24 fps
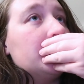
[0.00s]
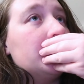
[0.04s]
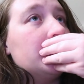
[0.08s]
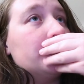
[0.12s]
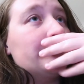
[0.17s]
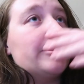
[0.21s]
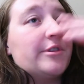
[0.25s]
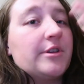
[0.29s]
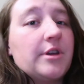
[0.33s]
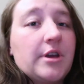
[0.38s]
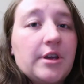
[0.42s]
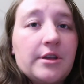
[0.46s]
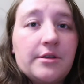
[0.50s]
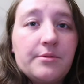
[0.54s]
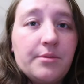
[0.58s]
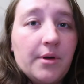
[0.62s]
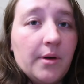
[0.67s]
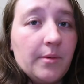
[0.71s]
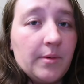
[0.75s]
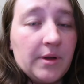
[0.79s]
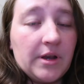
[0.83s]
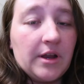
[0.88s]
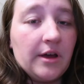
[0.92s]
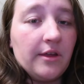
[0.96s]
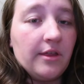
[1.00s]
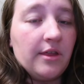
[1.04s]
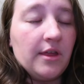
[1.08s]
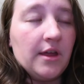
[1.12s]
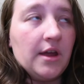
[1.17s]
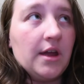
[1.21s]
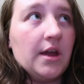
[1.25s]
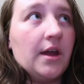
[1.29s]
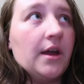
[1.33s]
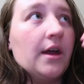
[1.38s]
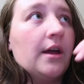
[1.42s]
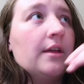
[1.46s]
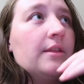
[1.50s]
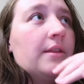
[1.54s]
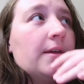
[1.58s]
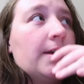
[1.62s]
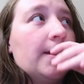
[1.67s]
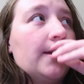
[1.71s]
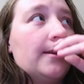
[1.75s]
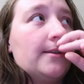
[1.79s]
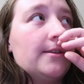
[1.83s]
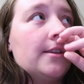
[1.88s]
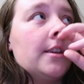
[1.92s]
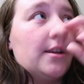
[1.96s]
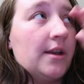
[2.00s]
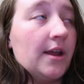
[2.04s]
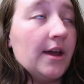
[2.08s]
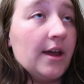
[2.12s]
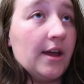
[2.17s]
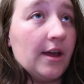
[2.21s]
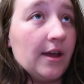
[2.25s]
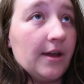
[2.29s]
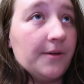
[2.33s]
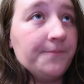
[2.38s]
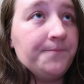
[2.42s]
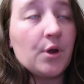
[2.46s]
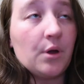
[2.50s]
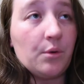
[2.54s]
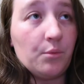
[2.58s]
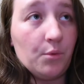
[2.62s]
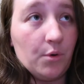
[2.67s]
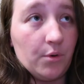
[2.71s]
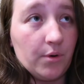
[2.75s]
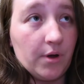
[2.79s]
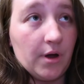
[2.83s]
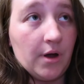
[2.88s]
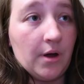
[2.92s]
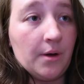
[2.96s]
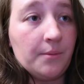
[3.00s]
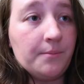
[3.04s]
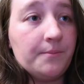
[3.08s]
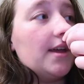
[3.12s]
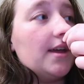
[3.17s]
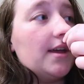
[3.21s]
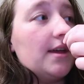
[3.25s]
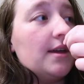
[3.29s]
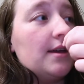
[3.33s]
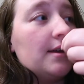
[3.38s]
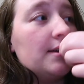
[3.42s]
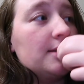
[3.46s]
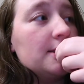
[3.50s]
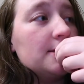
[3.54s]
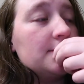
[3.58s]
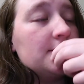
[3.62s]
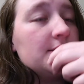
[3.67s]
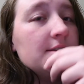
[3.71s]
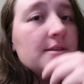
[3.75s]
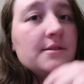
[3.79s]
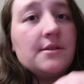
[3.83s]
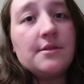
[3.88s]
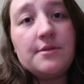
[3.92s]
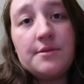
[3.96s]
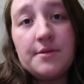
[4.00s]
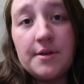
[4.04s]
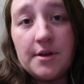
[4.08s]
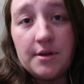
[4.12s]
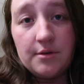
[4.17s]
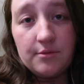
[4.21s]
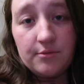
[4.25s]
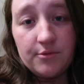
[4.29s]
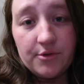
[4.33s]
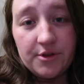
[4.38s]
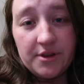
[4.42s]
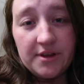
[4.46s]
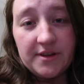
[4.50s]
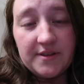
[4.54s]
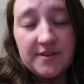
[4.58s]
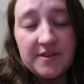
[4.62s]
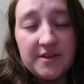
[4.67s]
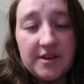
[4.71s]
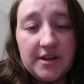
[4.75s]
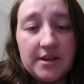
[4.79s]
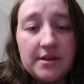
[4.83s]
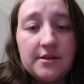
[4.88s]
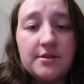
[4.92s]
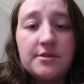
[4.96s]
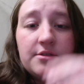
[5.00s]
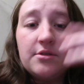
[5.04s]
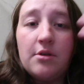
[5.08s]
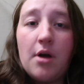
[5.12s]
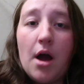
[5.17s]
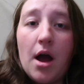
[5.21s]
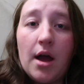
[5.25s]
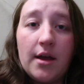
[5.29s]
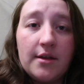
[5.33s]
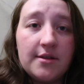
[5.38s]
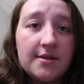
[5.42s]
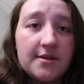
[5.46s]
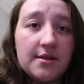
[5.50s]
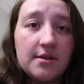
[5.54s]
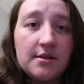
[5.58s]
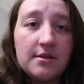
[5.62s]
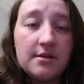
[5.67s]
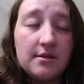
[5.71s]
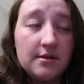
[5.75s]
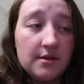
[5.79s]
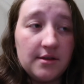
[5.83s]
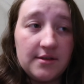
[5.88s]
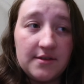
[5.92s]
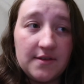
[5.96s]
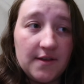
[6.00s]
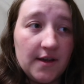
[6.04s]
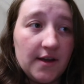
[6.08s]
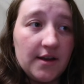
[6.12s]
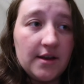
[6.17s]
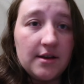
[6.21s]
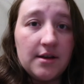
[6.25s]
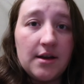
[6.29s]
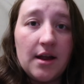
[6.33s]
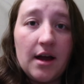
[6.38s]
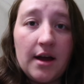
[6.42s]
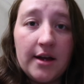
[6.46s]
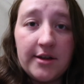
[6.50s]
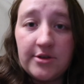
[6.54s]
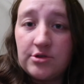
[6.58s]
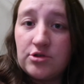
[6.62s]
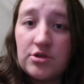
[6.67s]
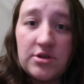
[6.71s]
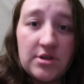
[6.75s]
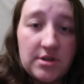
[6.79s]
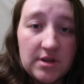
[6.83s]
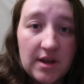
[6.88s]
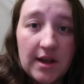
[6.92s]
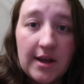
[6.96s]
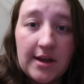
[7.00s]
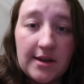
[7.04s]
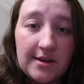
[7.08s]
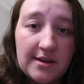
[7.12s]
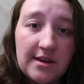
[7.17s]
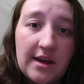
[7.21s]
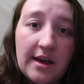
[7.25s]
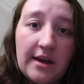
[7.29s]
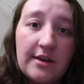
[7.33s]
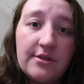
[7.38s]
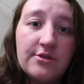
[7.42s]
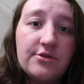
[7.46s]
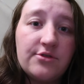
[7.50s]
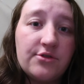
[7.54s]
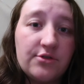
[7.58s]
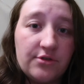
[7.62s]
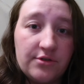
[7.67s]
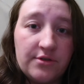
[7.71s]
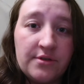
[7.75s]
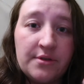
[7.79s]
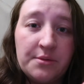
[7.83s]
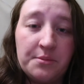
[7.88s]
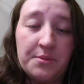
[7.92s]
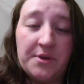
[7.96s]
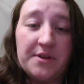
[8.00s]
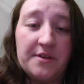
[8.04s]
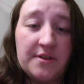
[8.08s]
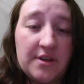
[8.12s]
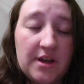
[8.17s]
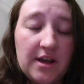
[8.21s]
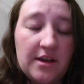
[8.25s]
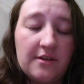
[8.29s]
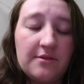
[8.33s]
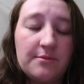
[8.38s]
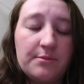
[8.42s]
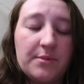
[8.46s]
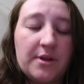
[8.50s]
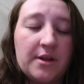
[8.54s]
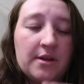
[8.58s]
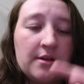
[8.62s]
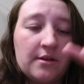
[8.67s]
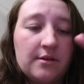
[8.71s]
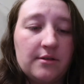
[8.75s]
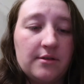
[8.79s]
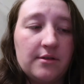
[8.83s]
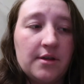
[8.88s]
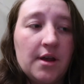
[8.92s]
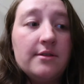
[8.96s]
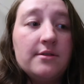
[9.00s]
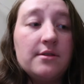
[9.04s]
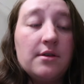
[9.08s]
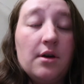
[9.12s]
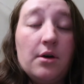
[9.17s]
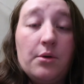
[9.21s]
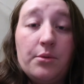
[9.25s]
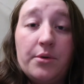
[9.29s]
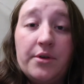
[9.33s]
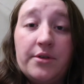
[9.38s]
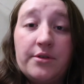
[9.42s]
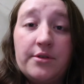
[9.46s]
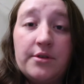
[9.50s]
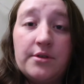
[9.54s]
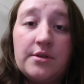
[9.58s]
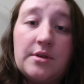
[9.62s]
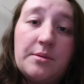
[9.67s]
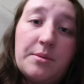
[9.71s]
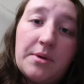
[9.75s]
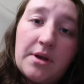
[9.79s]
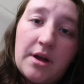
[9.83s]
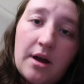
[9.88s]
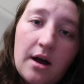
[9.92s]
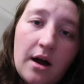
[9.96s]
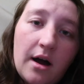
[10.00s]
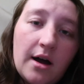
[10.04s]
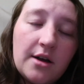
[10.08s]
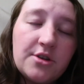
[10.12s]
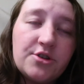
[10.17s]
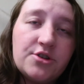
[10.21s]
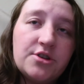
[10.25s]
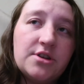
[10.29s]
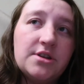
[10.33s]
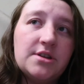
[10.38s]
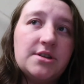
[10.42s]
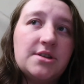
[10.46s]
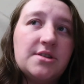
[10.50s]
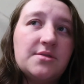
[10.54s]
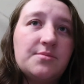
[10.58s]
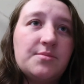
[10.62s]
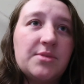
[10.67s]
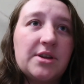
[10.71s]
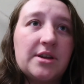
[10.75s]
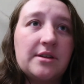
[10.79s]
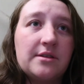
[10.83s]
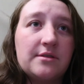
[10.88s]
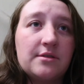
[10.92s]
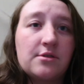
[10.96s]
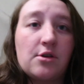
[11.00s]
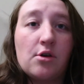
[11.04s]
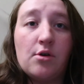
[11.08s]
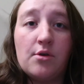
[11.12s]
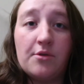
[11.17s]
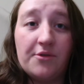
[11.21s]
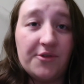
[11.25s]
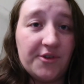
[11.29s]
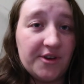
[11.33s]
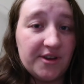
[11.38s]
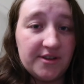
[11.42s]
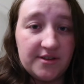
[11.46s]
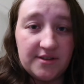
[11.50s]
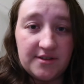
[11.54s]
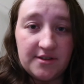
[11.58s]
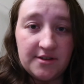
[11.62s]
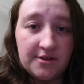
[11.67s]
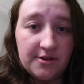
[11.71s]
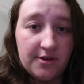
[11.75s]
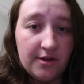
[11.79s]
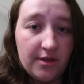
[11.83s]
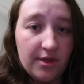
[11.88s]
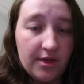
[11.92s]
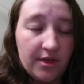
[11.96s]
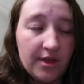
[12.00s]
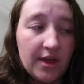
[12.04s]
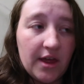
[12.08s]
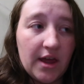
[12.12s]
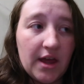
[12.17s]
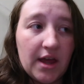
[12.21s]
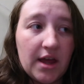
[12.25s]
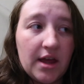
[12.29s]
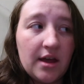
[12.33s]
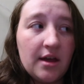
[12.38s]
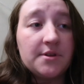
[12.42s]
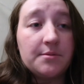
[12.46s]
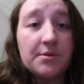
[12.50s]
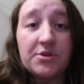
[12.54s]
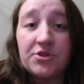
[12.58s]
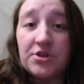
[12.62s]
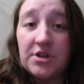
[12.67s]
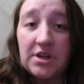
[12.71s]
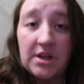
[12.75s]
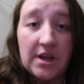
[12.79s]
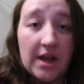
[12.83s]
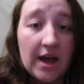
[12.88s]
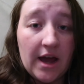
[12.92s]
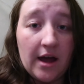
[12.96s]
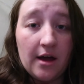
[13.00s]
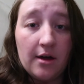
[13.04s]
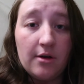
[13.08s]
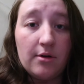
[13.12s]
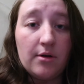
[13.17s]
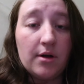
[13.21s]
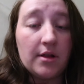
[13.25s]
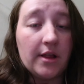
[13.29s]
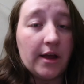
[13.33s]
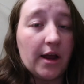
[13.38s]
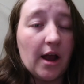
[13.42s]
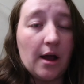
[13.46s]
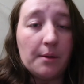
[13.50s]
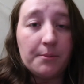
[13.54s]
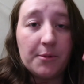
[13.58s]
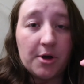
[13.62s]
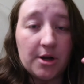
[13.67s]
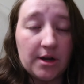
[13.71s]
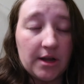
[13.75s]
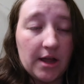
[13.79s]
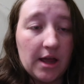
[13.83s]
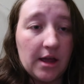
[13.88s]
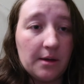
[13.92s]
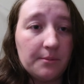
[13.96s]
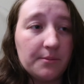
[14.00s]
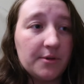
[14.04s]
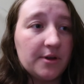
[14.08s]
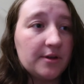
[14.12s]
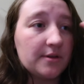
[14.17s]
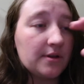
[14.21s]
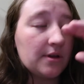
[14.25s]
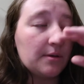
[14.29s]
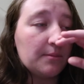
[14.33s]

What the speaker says: I was like, it's probably nothing. And then today I woke up and still felt really sick. So I decided I should take a test just to be safe, because it's always good to be cautious because COVID is still a thing, especially now. Like, I'm on campus.